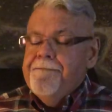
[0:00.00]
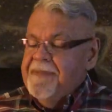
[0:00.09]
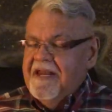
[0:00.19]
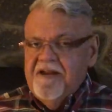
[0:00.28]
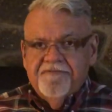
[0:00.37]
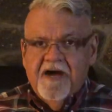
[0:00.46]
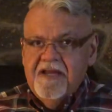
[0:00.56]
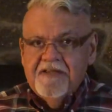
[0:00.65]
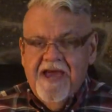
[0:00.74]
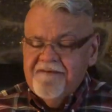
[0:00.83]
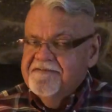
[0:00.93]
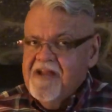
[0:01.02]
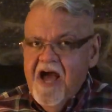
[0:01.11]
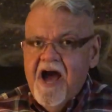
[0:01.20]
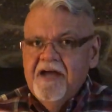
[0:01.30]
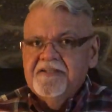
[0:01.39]
And if I have
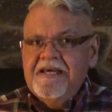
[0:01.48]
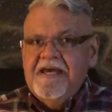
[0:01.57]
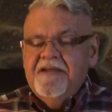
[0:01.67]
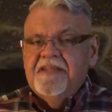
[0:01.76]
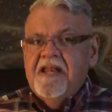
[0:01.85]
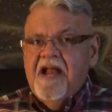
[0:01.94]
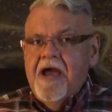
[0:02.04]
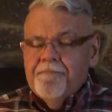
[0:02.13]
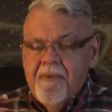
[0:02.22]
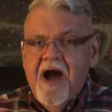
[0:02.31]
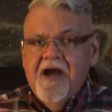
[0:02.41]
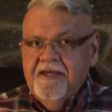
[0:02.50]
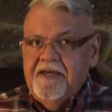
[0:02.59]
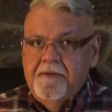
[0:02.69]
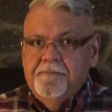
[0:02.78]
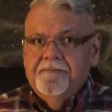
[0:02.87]
not, then I mock
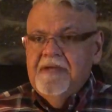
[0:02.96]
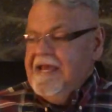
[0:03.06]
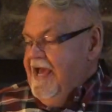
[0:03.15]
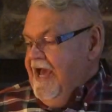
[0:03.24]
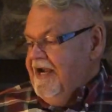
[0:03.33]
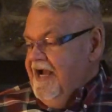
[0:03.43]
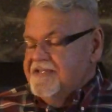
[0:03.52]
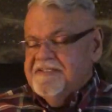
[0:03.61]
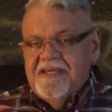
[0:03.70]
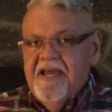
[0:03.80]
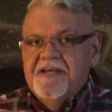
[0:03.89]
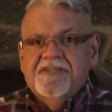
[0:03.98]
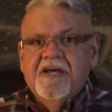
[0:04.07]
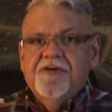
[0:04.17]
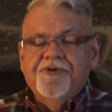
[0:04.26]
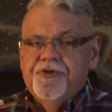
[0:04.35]
him. And I say, yes,
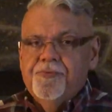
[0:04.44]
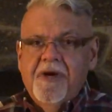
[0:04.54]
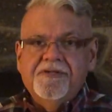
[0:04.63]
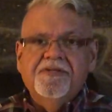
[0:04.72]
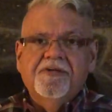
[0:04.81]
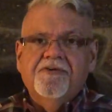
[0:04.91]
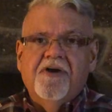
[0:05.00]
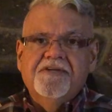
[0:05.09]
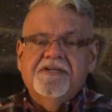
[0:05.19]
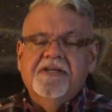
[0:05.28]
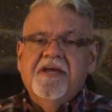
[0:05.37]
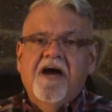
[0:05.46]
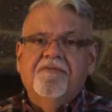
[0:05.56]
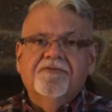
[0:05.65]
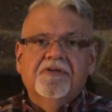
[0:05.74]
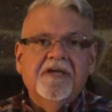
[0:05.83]
I know you went to the cross at
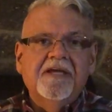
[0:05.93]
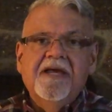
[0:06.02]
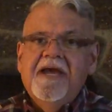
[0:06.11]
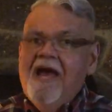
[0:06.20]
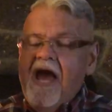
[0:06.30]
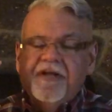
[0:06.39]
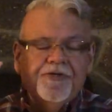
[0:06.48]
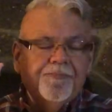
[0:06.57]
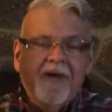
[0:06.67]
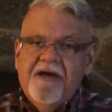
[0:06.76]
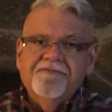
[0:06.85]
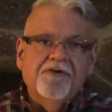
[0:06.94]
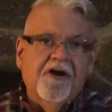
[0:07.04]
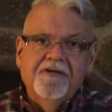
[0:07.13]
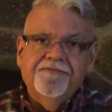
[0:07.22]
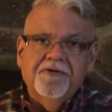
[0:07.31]
Calvary, and you may have
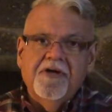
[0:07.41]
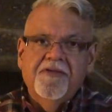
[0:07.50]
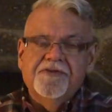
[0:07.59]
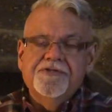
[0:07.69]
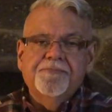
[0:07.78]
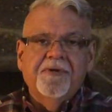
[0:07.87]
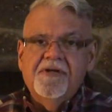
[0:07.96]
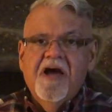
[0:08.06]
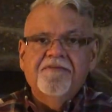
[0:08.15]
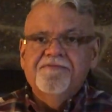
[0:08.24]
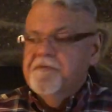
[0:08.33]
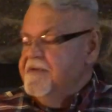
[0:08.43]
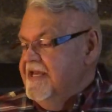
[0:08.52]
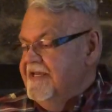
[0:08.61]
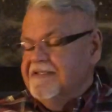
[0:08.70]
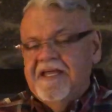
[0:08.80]
gone for others, but not for
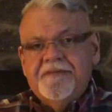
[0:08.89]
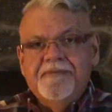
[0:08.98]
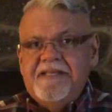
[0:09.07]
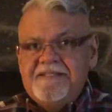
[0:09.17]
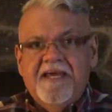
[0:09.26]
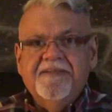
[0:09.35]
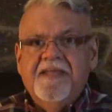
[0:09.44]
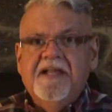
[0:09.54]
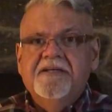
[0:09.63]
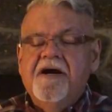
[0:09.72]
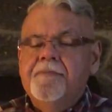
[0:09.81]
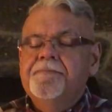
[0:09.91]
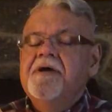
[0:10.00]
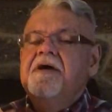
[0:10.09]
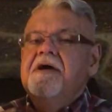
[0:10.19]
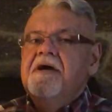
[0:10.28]
me. Let me take that cup
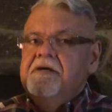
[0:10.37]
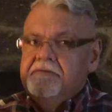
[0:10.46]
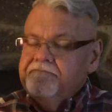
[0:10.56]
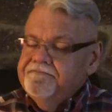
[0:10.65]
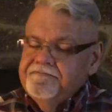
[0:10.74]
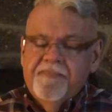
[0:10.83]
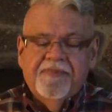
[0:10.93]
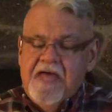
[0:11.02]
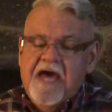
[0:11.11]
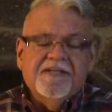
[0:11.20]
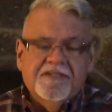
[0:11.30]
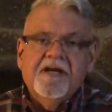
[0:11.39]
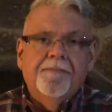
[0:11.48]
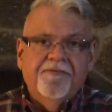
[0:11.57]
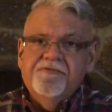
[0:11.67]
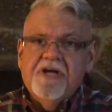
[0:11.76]
that is a
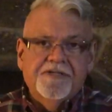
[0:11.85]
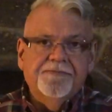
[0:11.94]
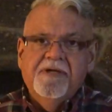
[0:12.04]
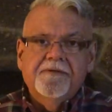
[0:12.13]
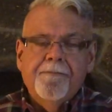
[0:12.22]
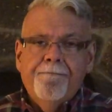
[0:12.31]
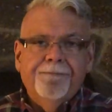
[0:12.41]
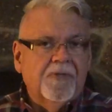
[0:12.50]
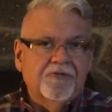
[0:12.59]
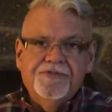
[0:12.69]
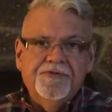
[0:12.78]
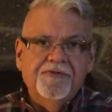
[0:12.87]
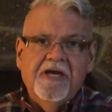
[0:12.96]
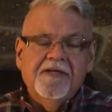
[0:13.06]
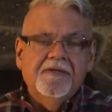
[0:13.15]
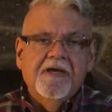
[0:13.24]
cup of judgment. Don't do
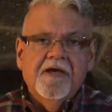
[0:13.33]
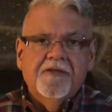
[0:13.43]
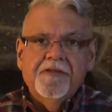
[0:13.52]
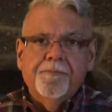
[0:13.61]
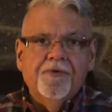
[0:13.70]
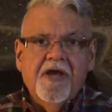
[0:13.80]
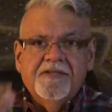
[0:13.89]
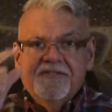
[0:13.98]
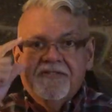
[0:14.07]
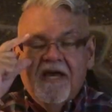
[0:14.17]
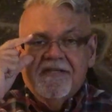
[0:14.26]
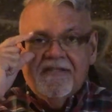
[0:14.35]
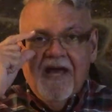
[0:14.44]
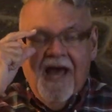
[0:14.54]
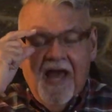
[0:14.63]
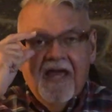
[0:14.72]
that. The bread says,
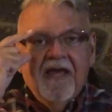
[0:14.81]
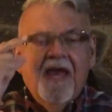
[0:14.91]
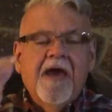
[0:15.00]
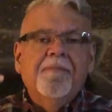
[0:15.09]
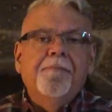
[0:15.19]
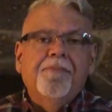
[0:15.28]
I am a